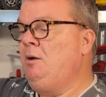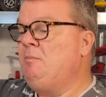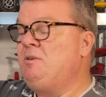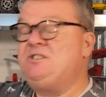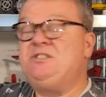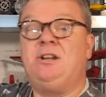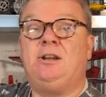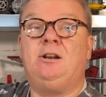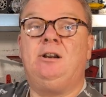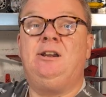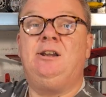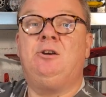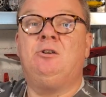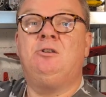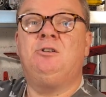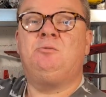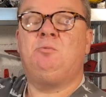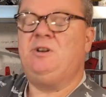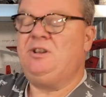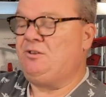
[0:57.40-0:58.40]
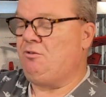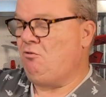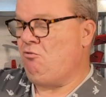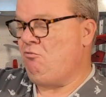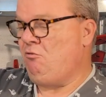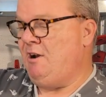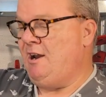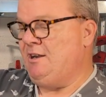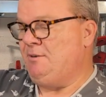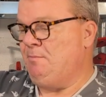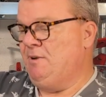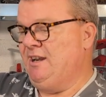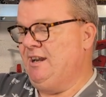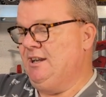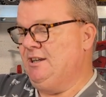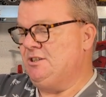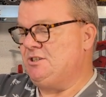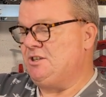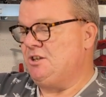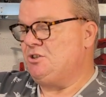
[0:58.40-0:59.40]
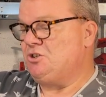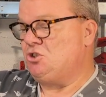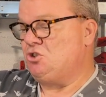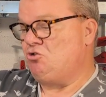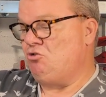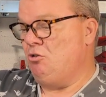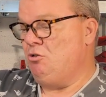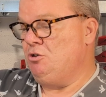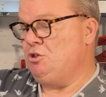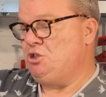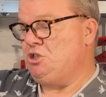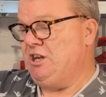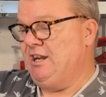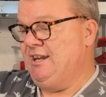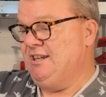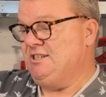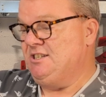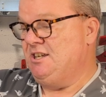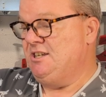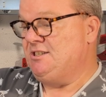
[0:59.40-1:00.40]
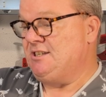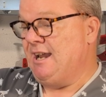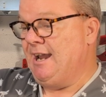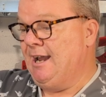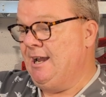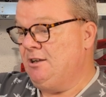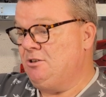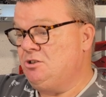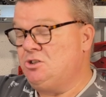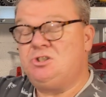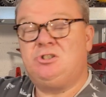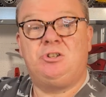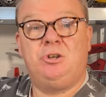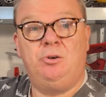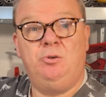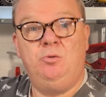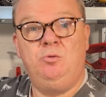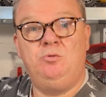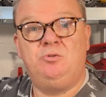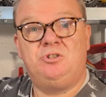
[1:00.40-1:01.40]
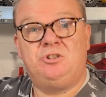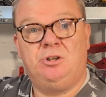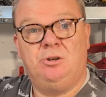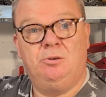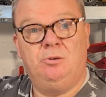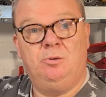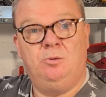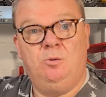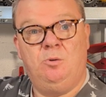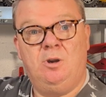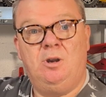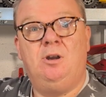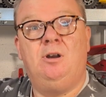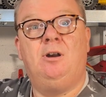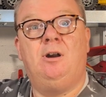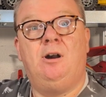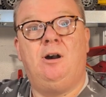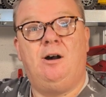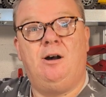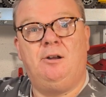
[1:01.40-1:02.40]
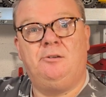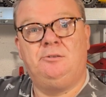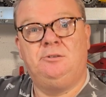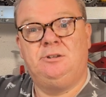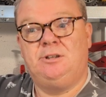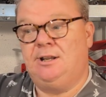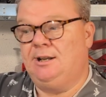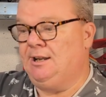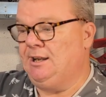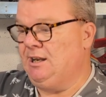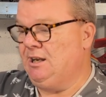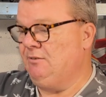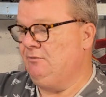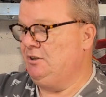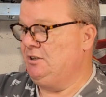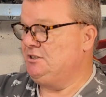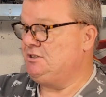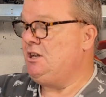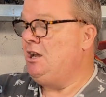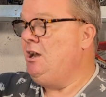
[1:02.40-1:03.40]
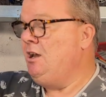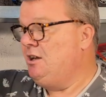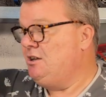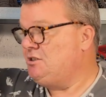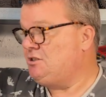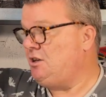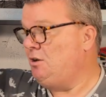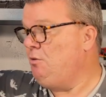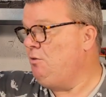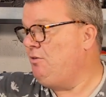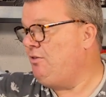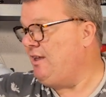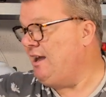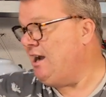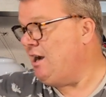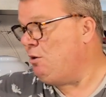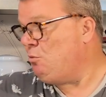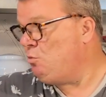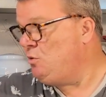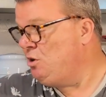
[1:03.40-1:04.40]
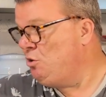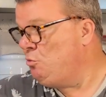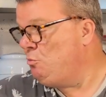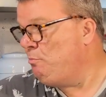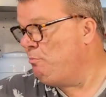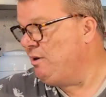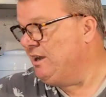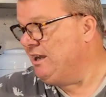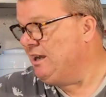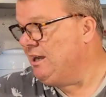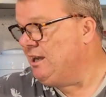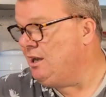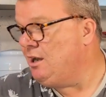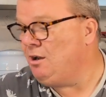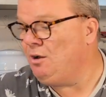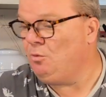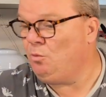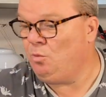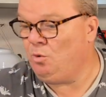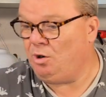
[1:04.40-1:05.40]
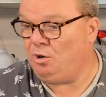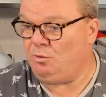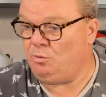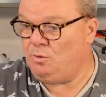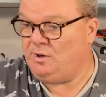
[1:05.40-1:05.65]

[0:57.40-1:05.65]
particularly good with red meats, strong cheeses, and 2-2 underlevers. So that will be what